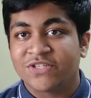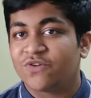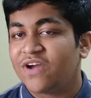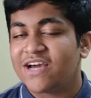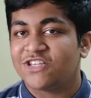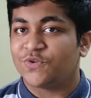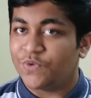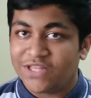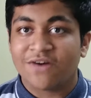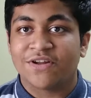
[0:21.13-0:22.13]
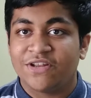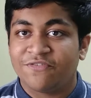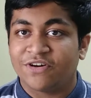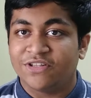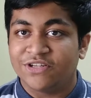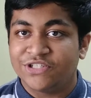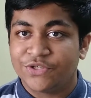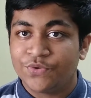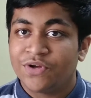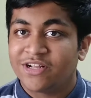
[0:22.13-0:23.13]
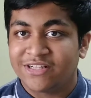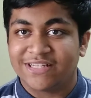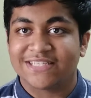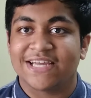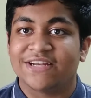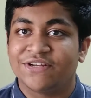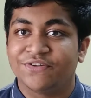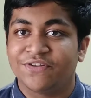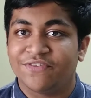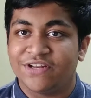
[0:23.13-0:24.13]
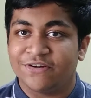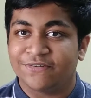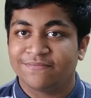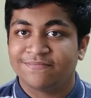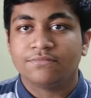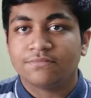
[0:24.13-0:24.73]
So guys, without any further ado, let's get into the video.